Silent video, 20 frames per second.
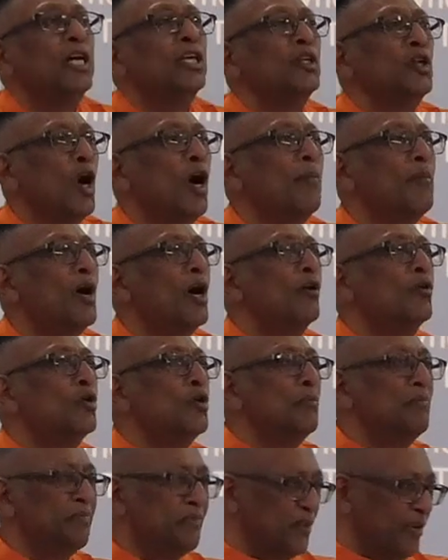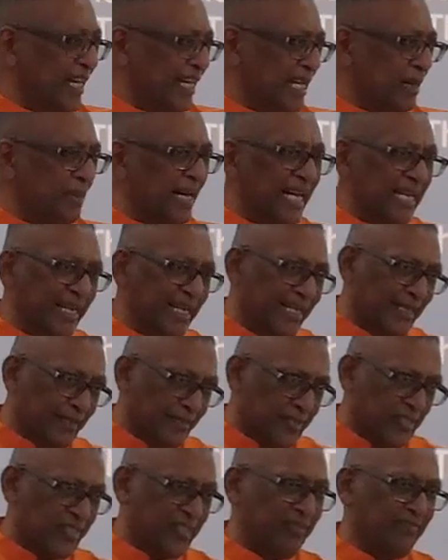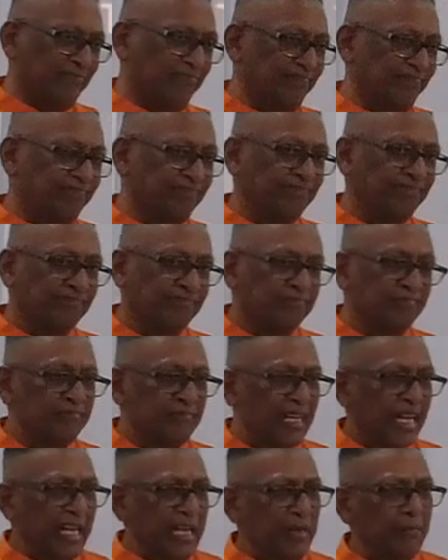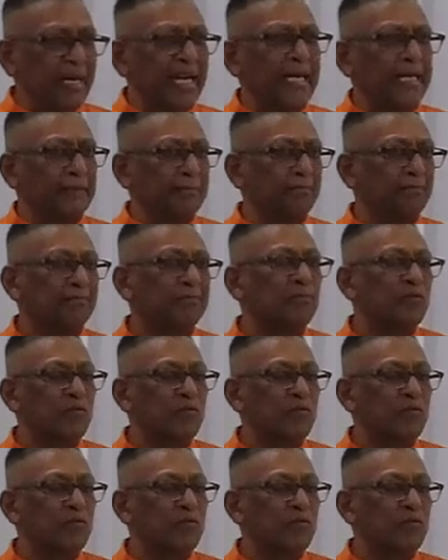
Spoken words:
No more room for anybody else. Amen.